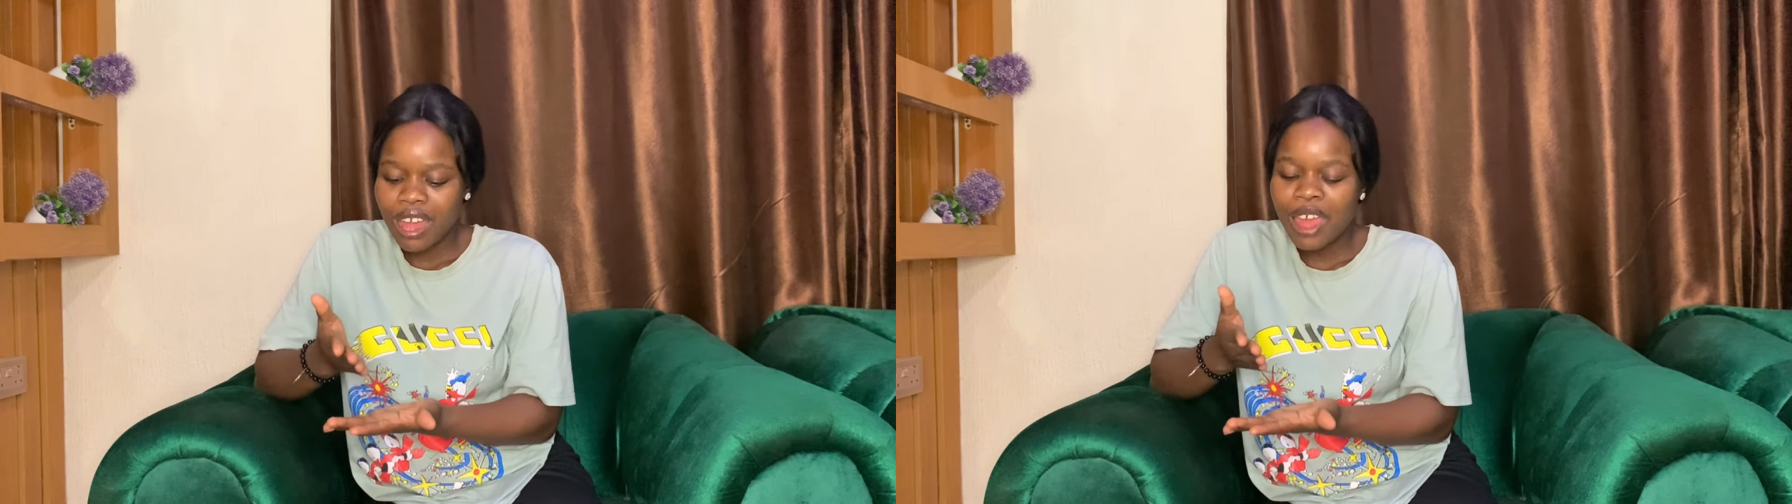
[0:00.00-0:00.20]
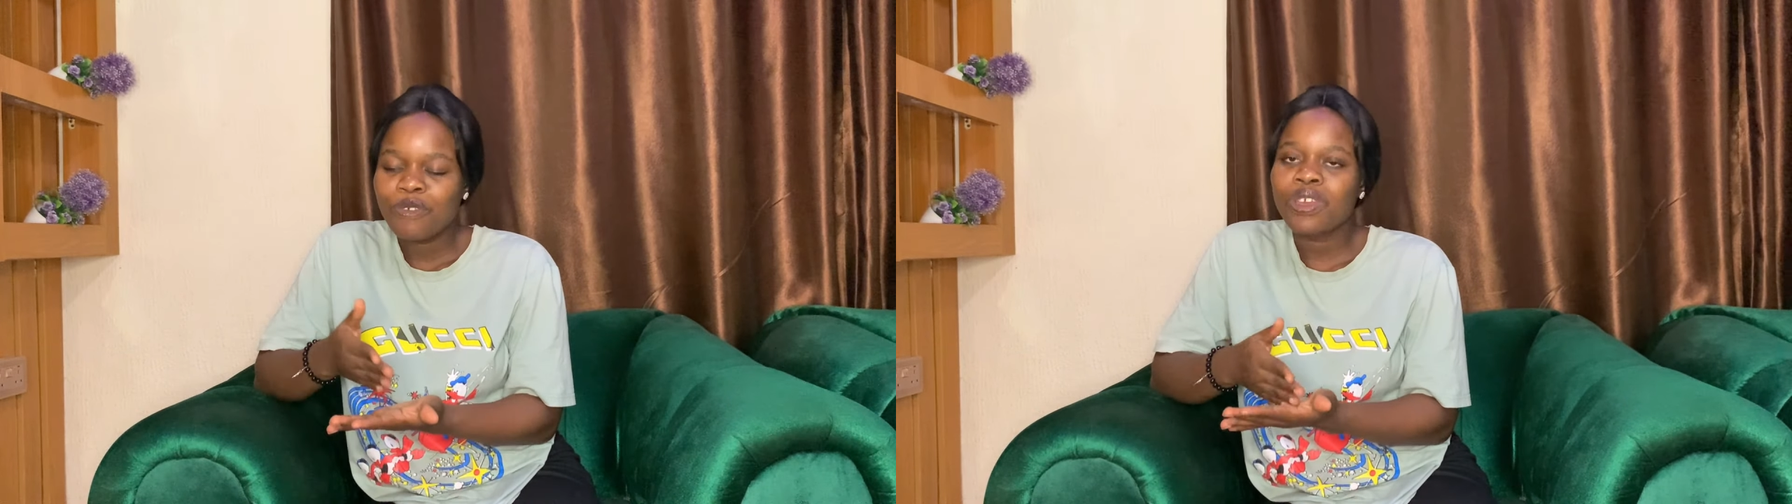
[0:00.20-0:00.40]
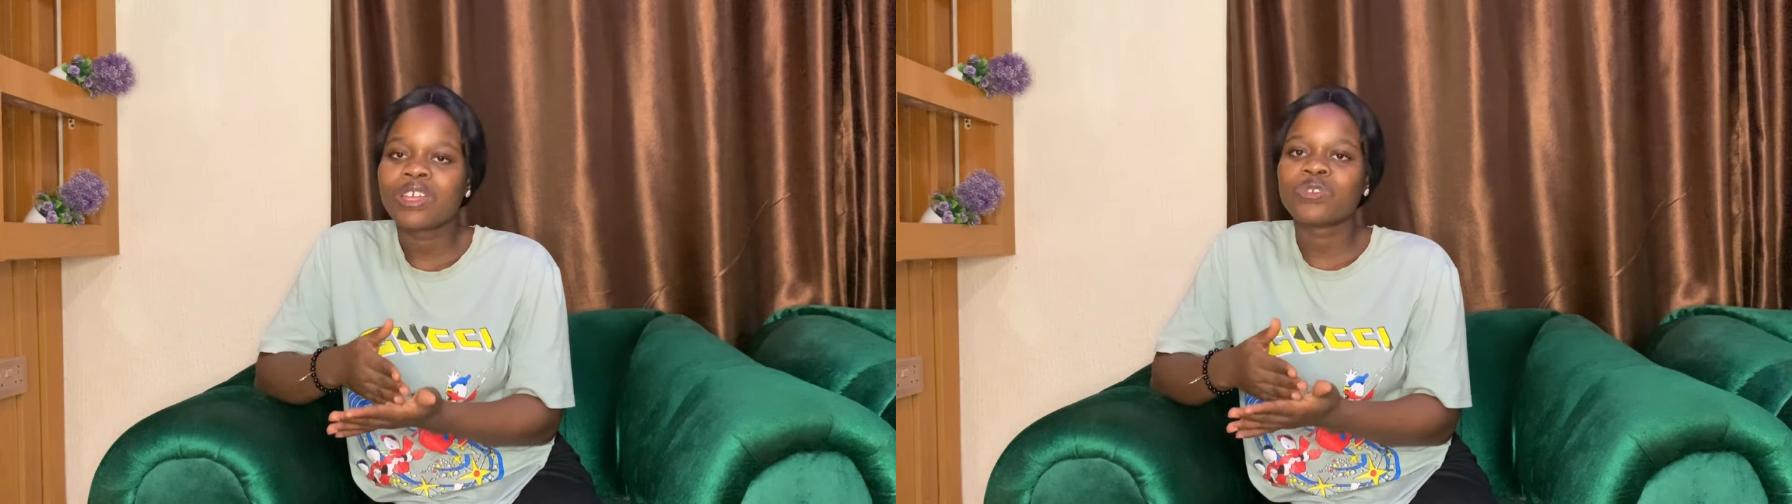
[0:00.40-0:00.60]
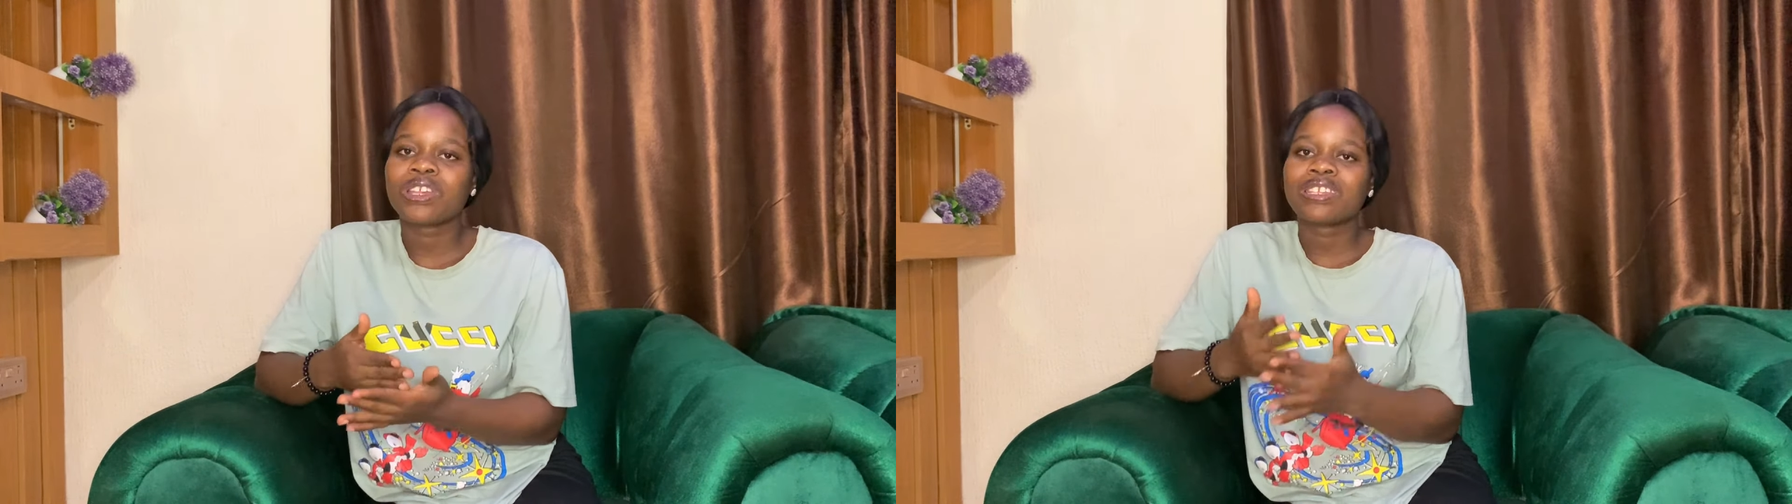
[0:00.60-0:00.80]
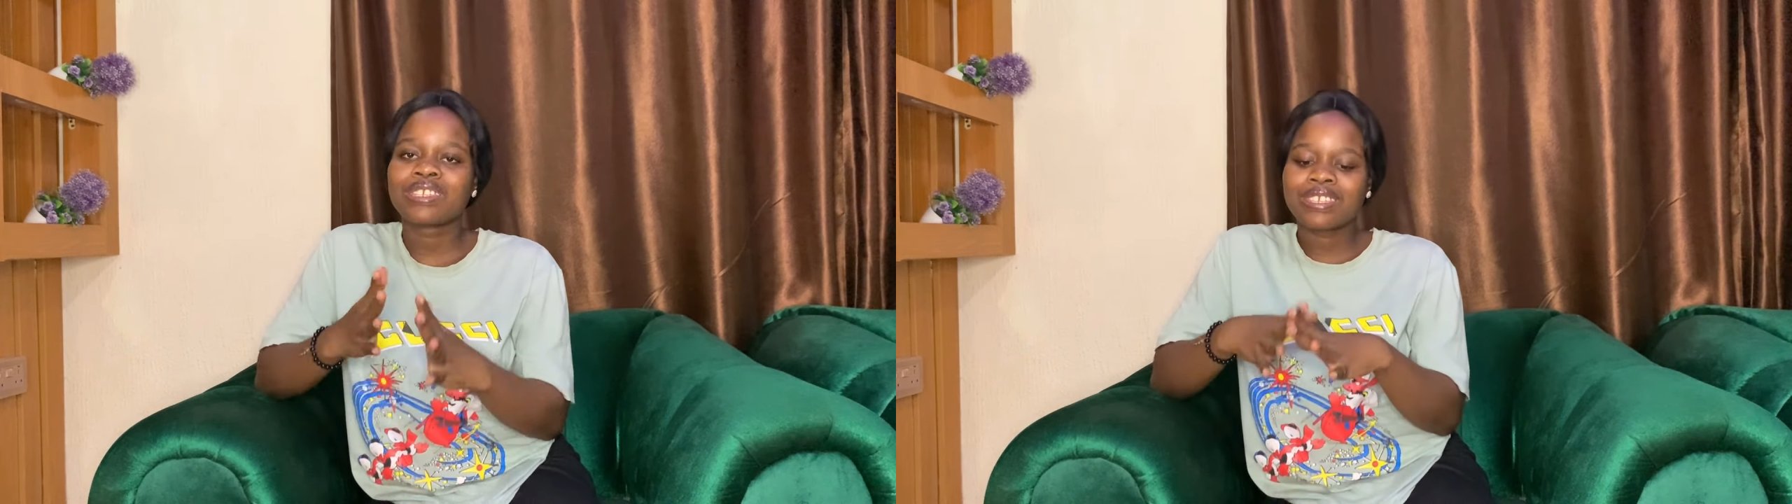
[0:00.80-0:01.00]
have you
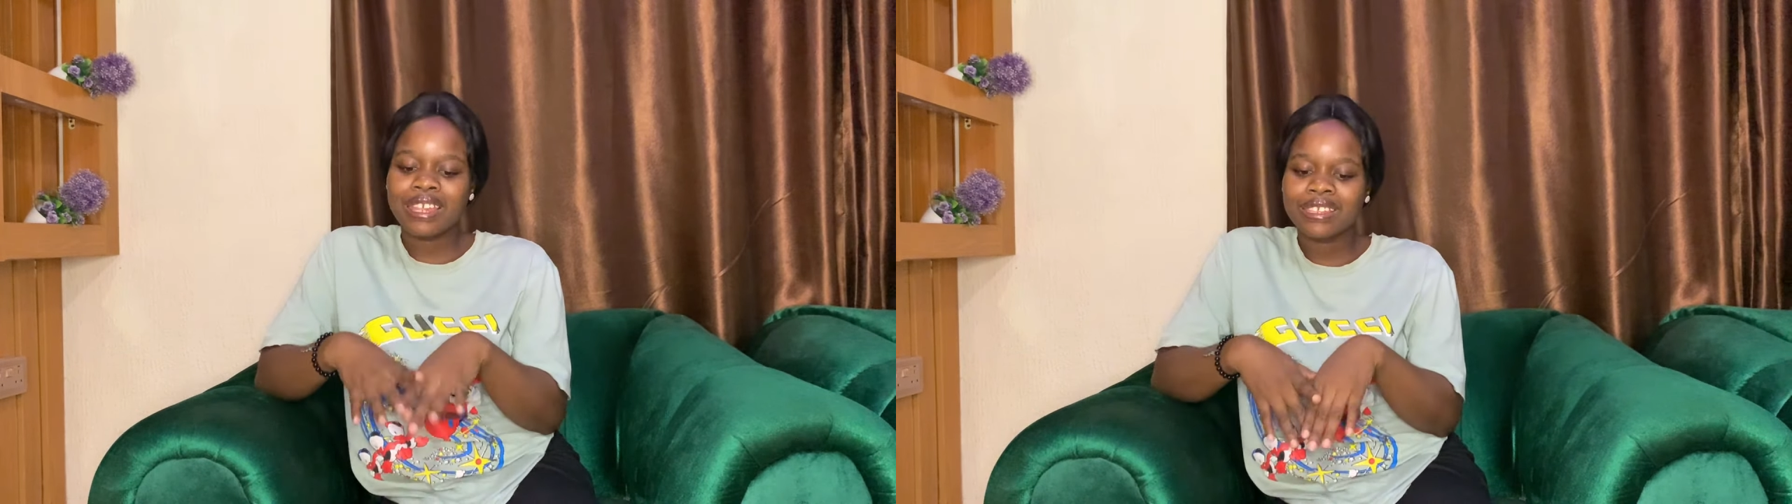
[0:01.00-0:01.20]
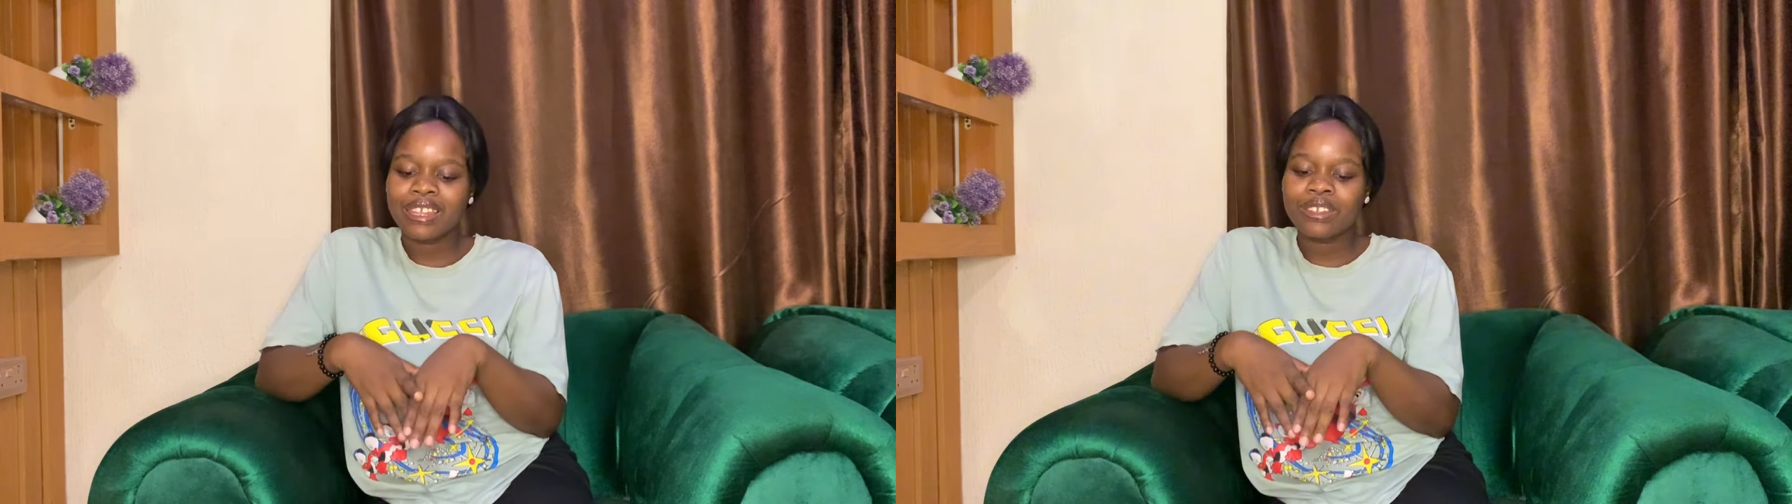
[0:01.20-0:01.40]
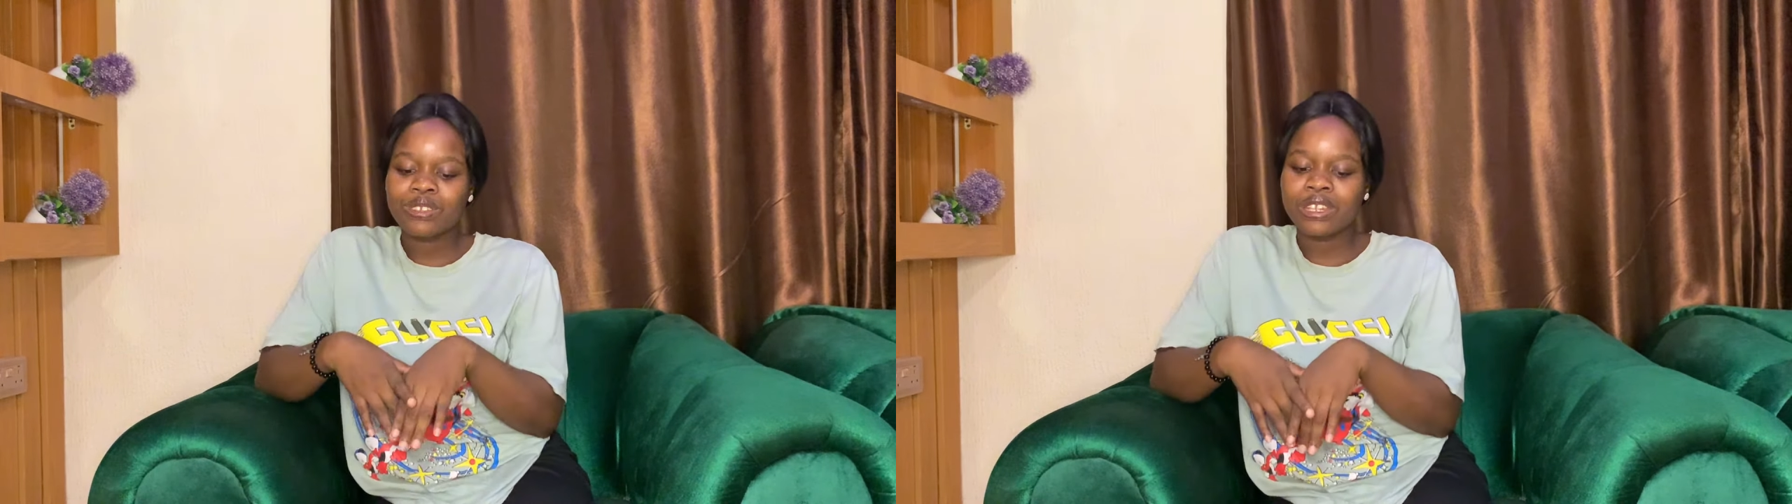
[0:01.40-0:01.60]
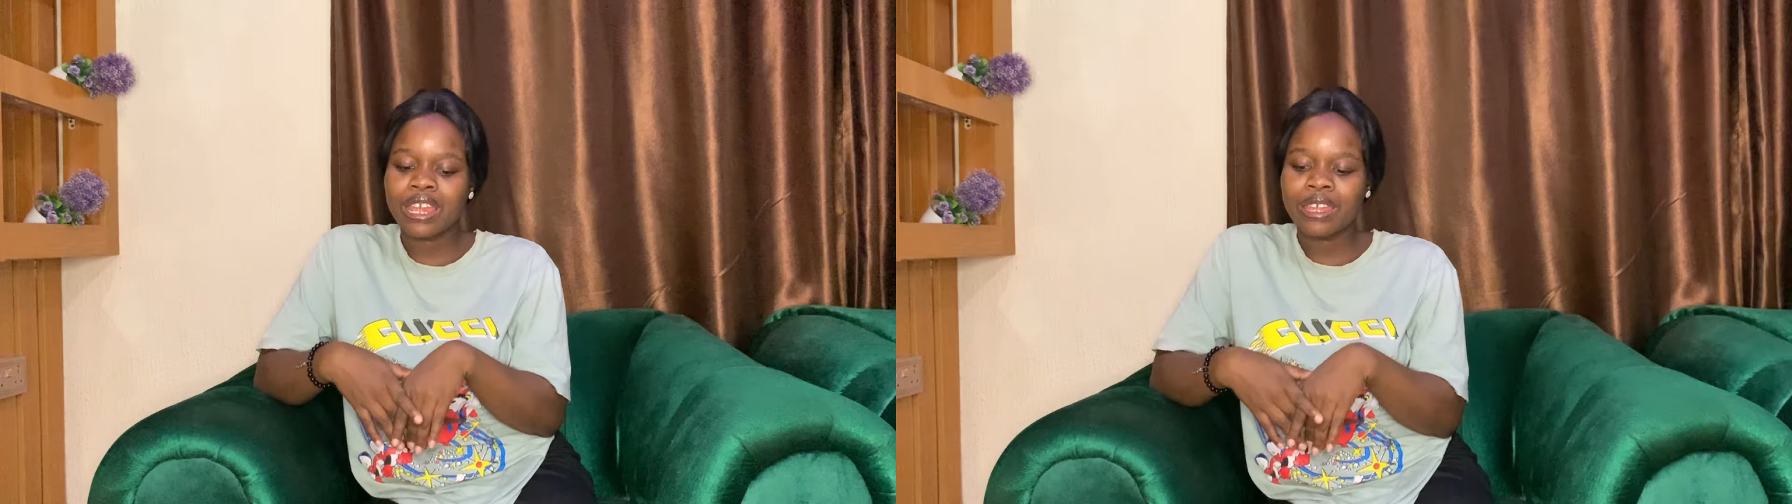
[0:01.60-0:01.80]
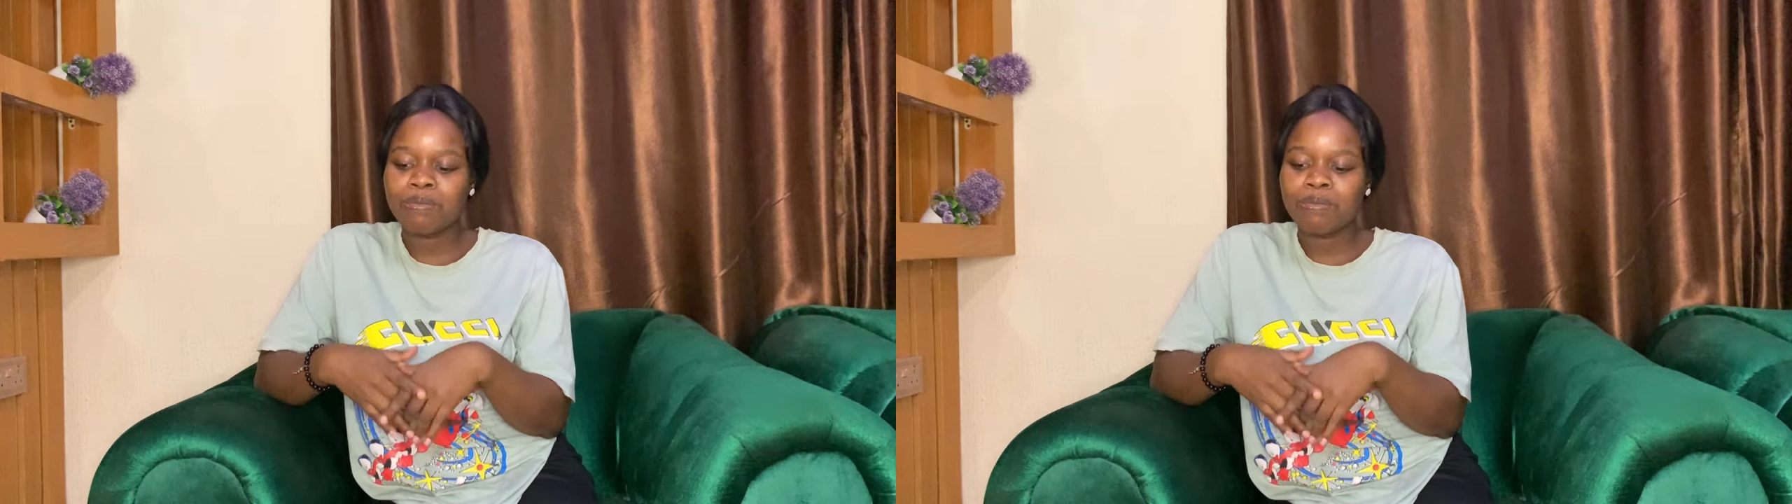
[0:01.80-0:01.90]
actually sat down to like